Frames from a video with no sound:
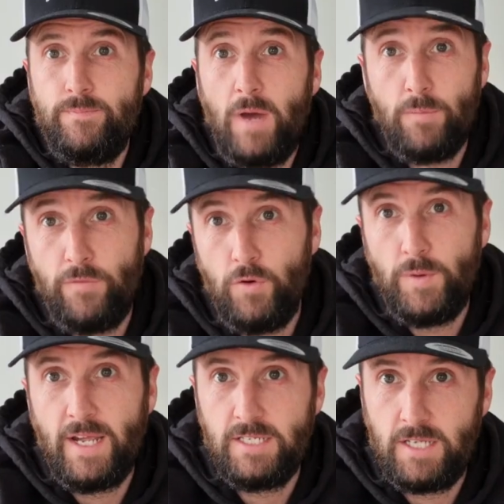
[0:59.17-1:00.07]
But before
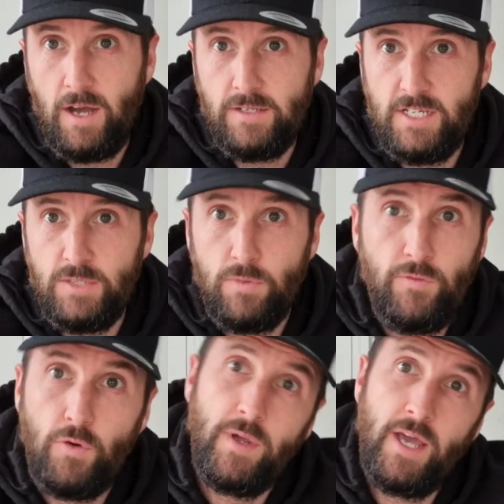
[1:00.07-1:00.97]
we get started and
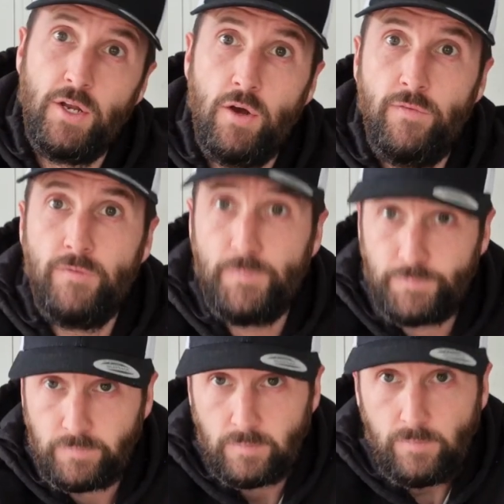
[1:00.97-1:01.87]
before we head off,
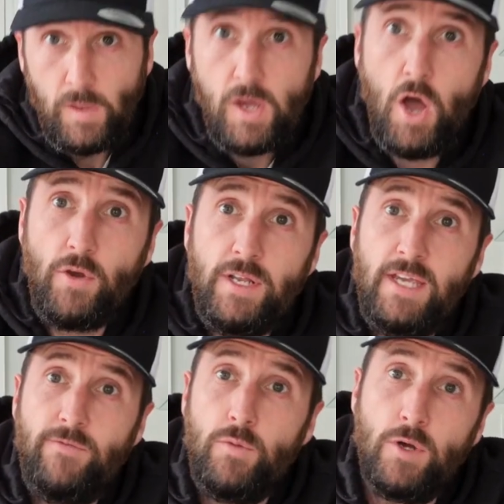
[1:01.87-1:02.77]
I'm going to
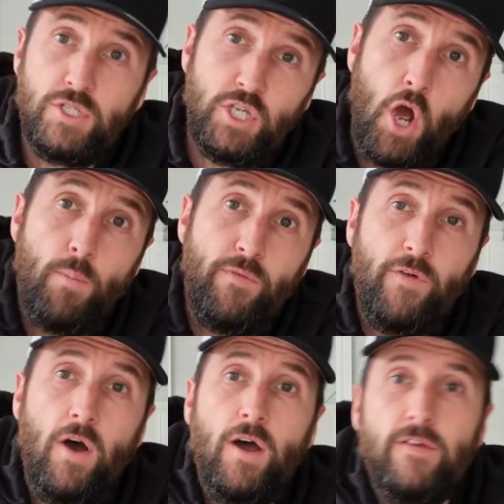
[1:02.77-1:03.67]
give you my top
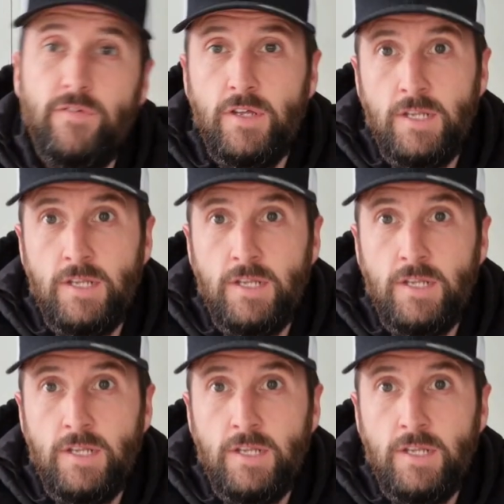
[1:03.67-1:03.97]
five